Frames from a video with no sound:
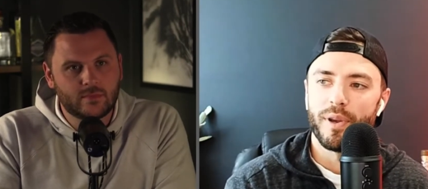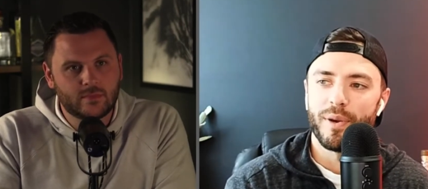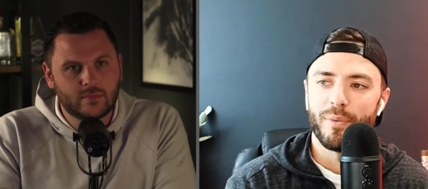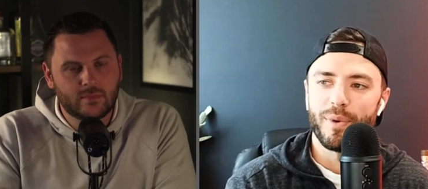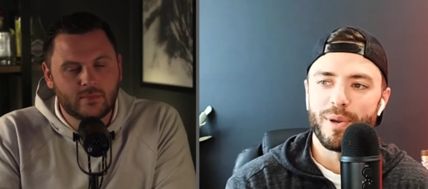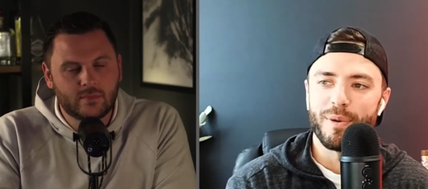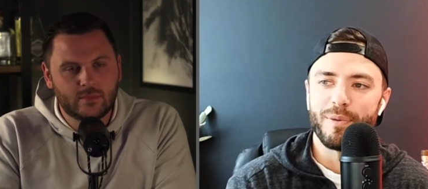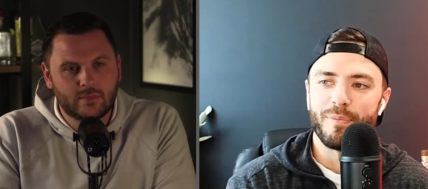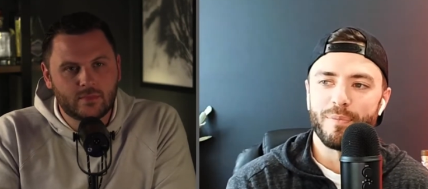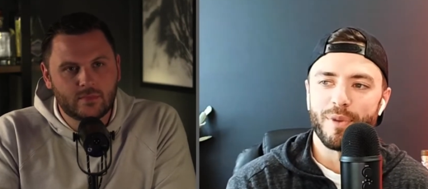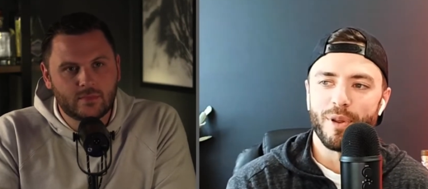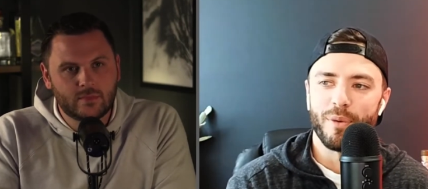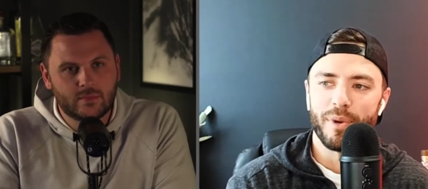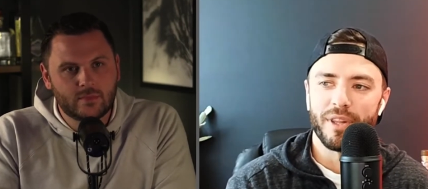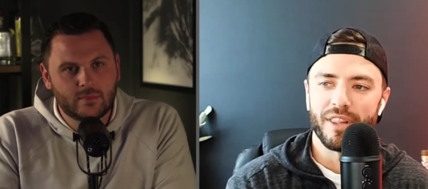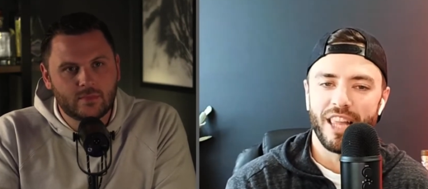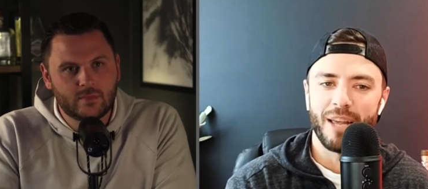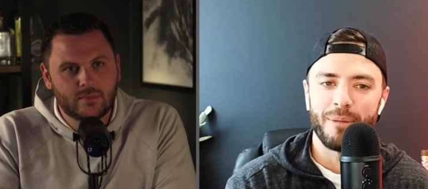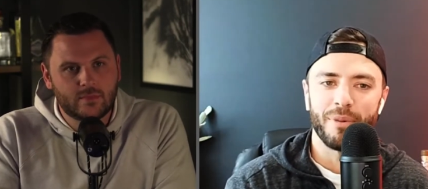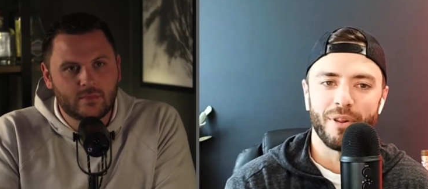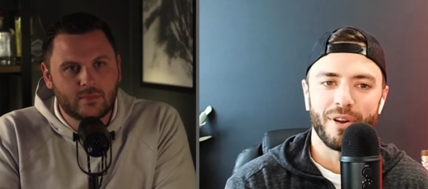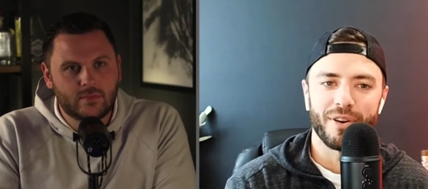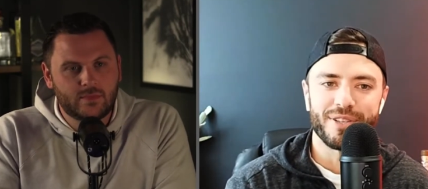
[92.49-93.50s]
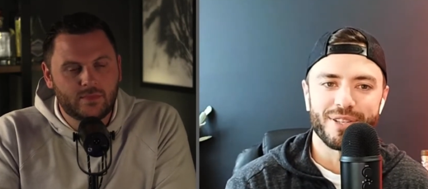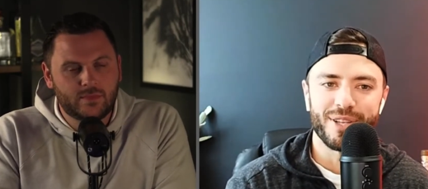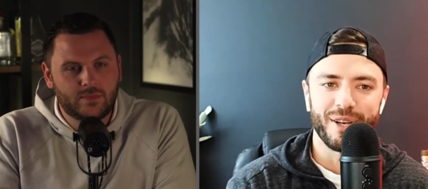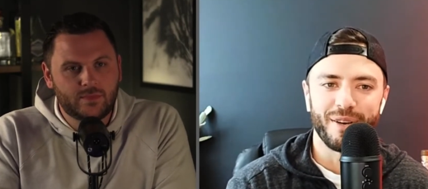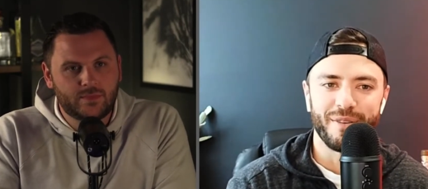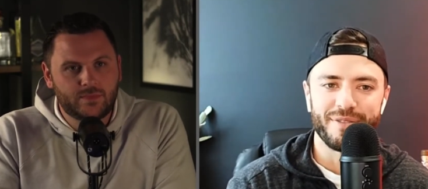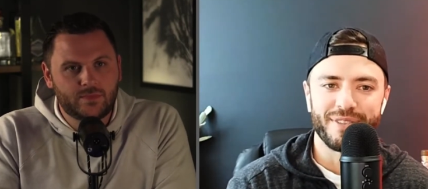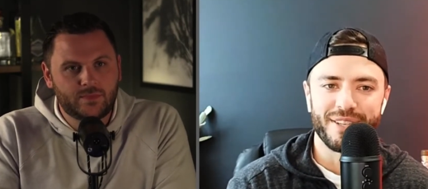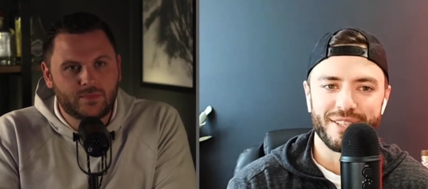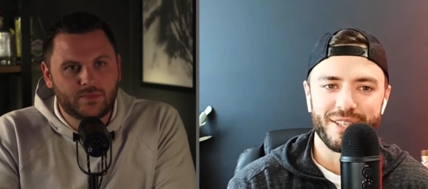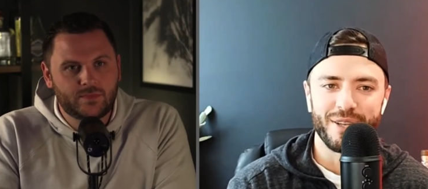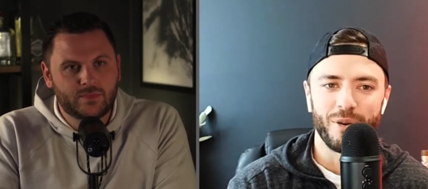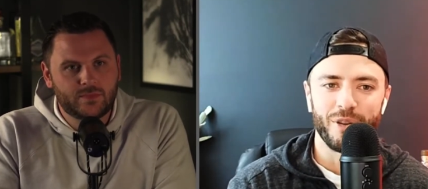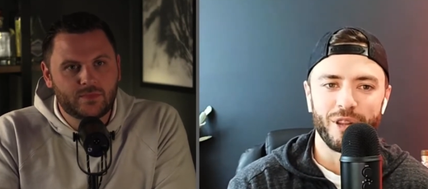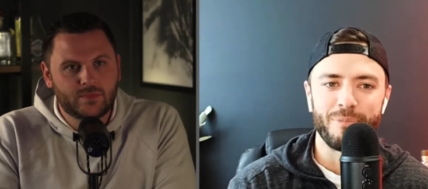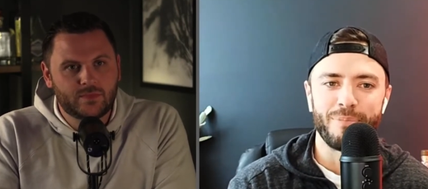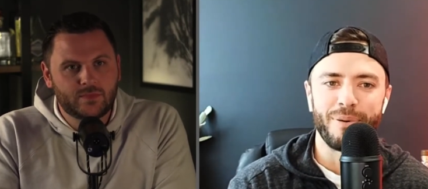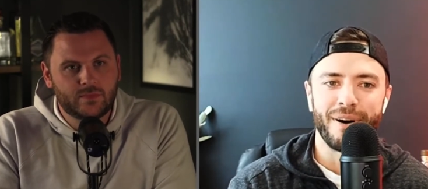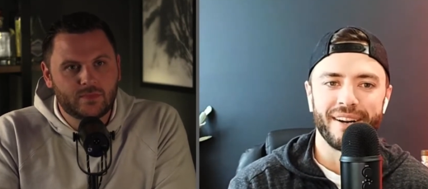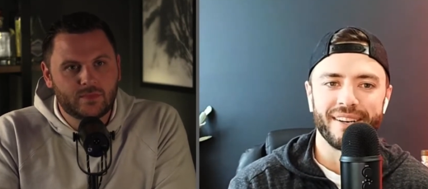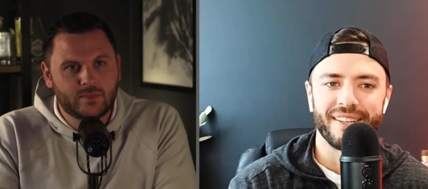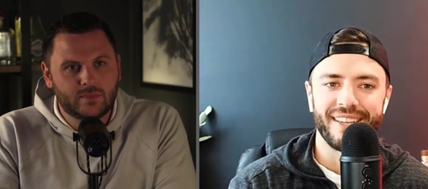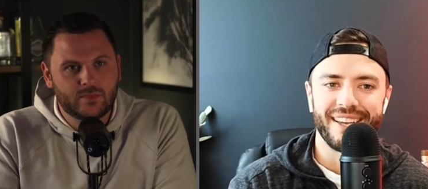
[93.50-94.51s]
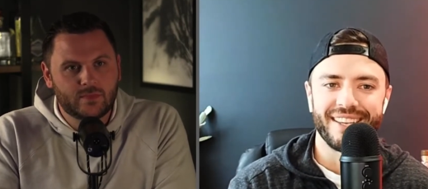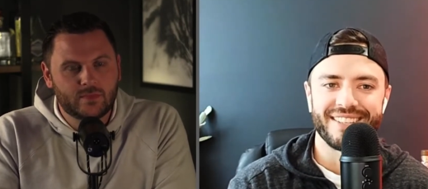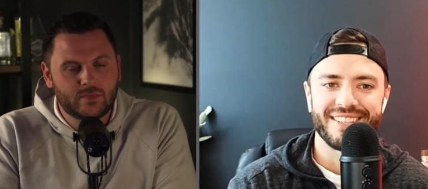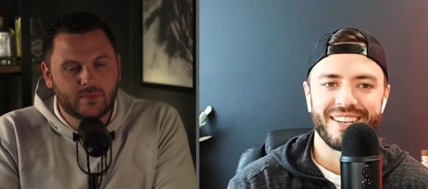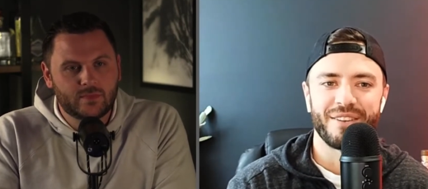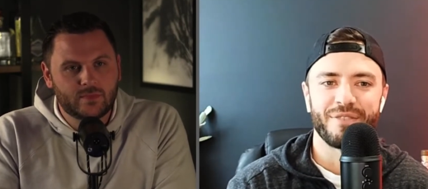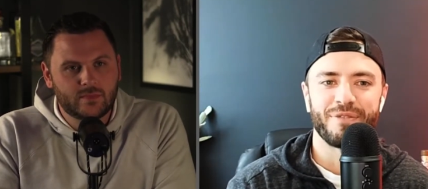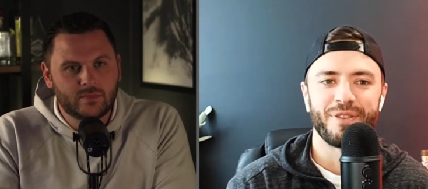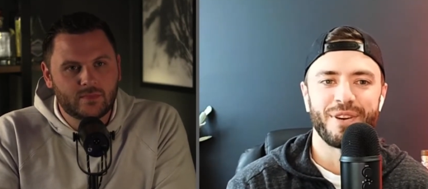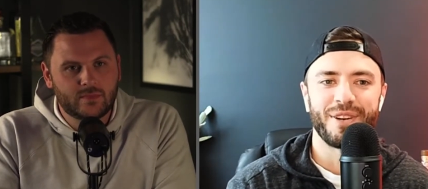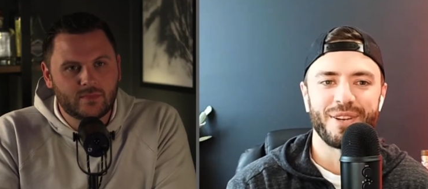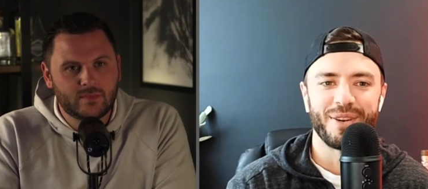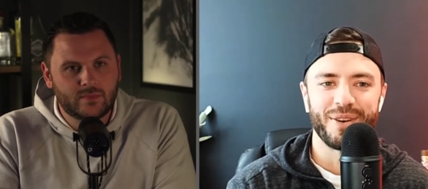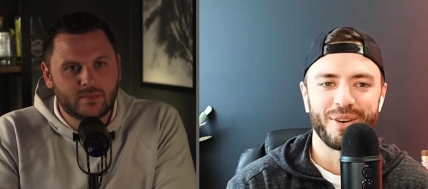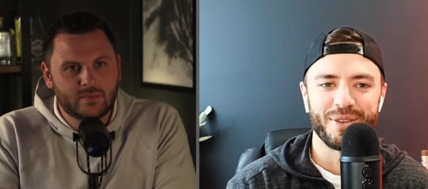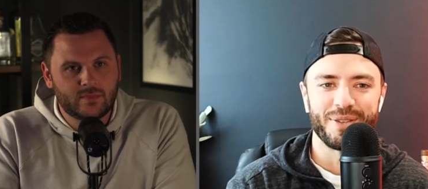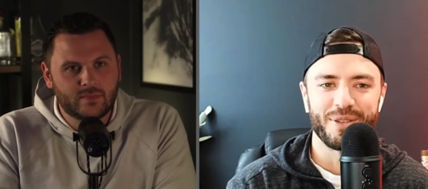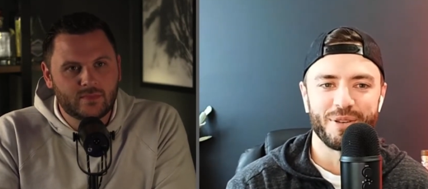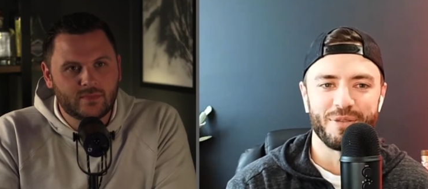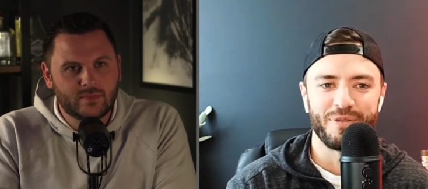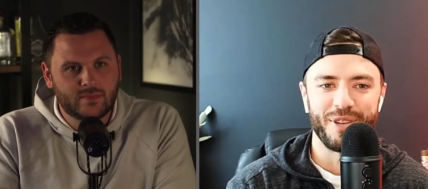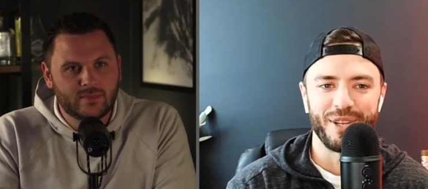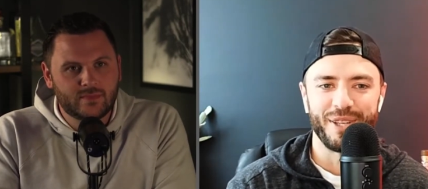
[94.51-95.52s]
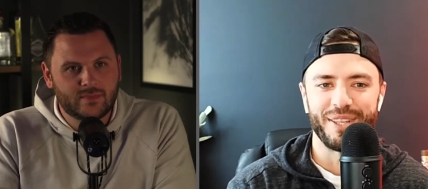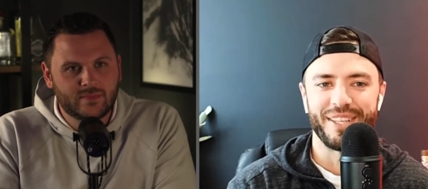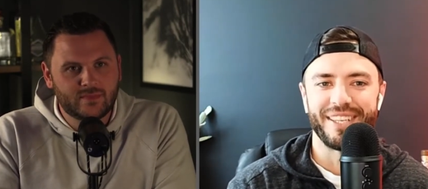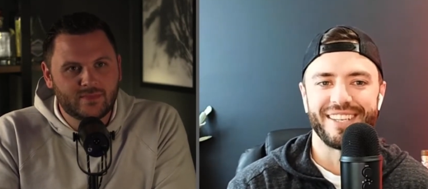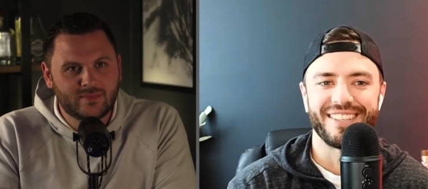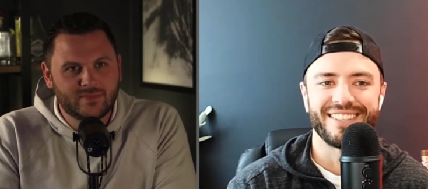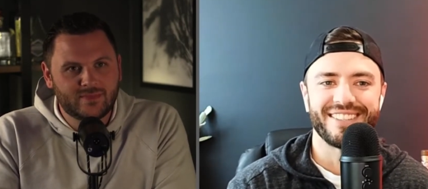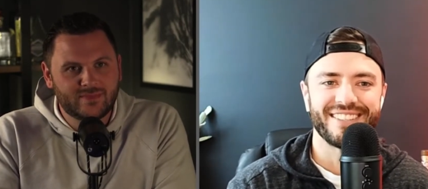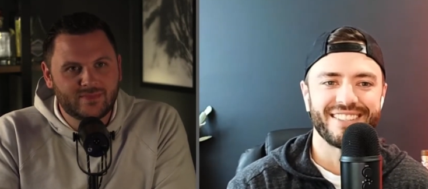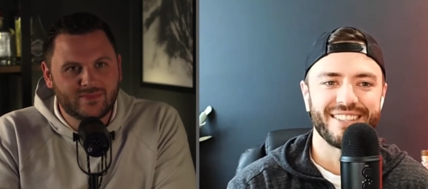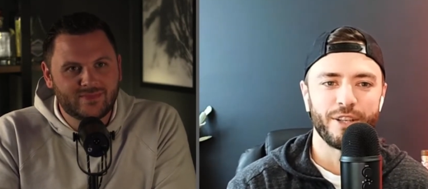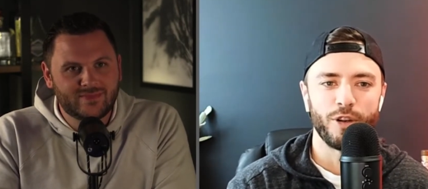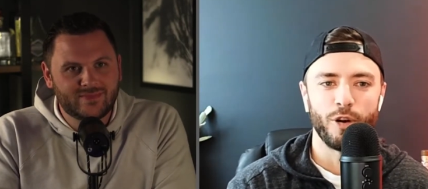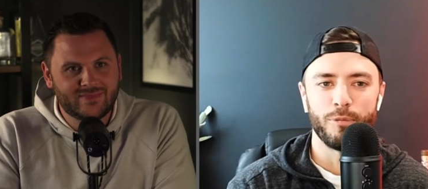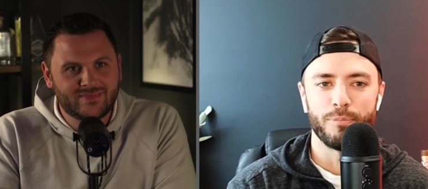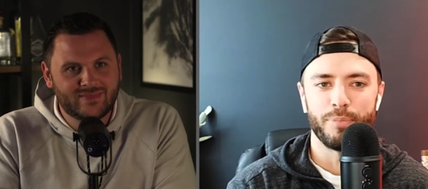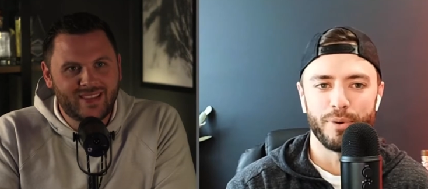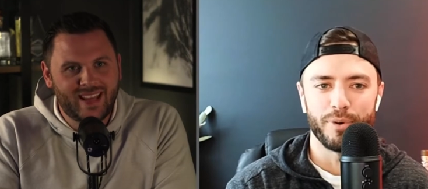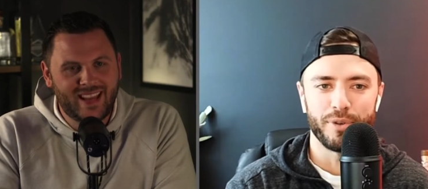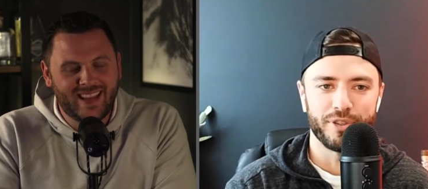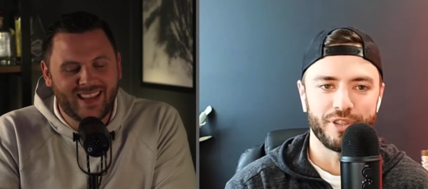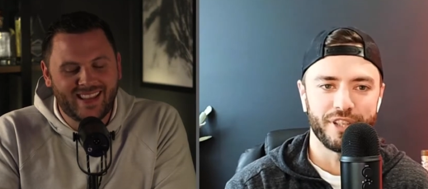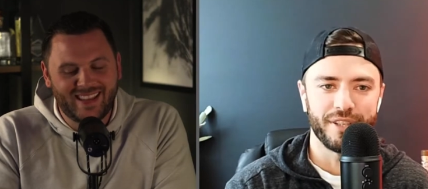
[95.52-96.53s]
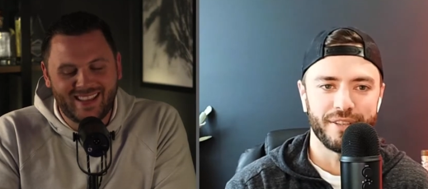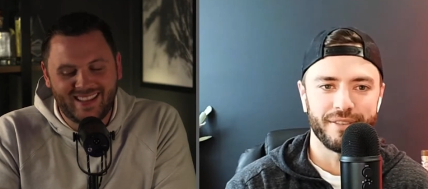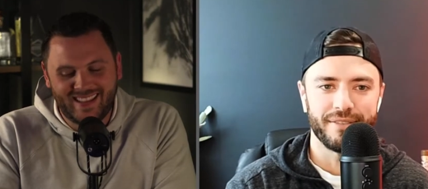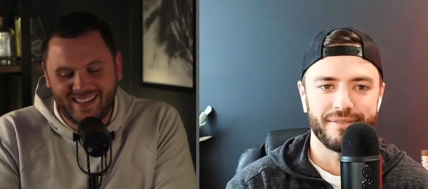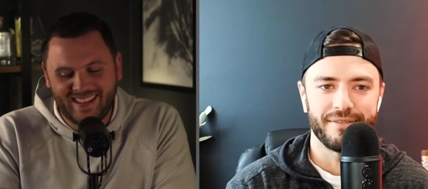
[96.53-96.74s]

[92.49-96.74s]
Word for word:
Speaker 1: we you know we label ourselves as the only podcast not afraid to hurt your feelings, the no bullshit,